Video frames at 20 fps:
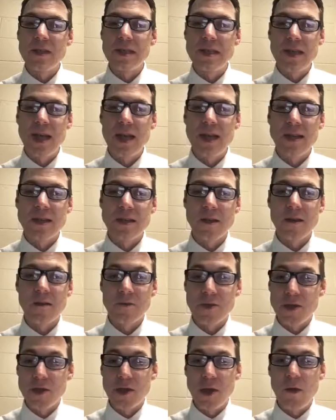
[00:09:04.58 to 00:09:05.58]
instead it's
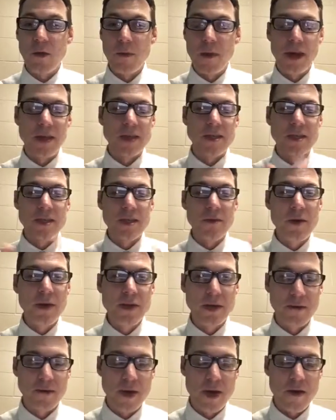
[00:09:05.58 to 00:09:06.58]
a show about a
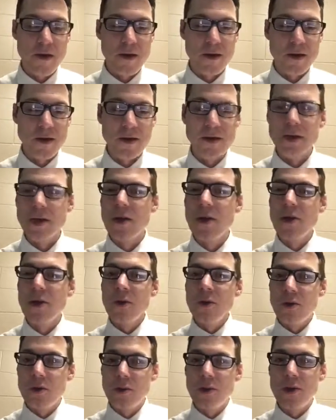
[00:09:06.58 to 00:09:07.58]
series of characters,
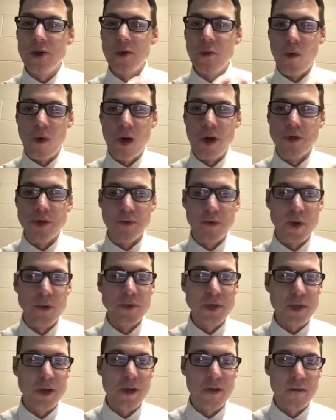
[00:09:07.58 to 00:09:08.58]
who do you watch
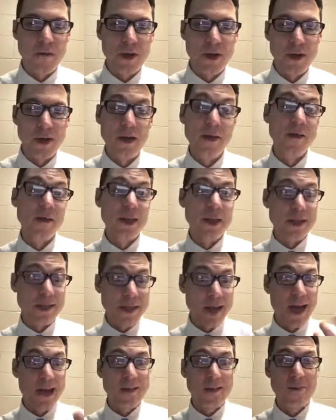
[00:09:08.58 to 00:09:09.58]
most often?
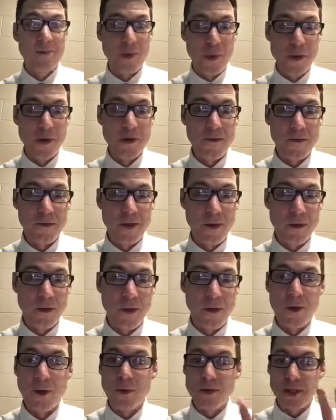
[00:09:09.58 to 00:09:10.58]
Is that the point of
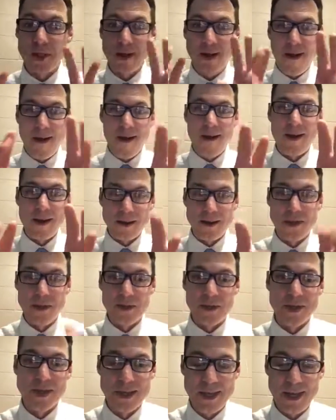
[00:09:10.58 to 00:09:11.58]
view? Are those the eyes
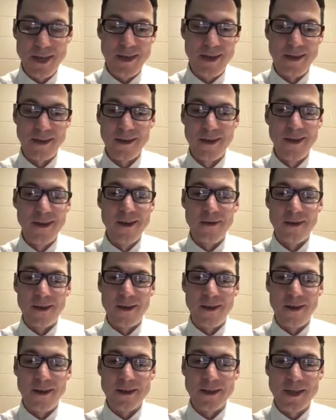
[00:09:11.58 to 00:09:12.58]
you're seeing the
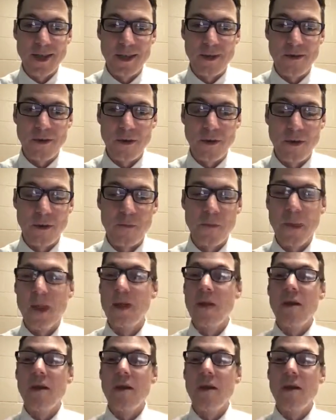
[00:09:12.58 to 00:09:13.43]
content through?